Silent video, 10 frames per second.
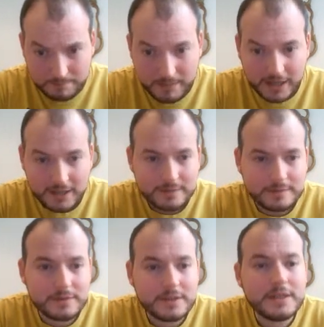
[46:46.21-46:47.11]
But
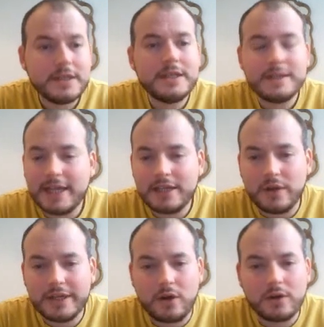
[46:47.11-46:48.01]
that
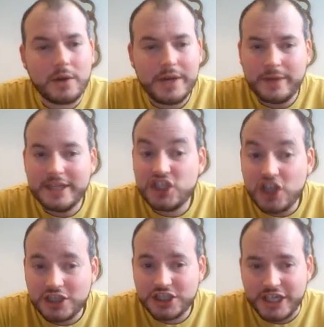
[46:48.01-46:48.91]
knight can't go anywhere
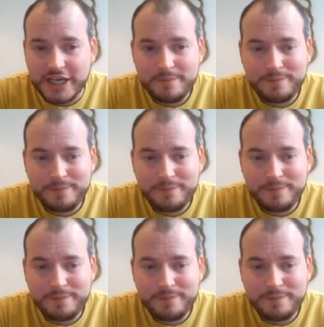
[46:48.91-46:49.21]
just yet.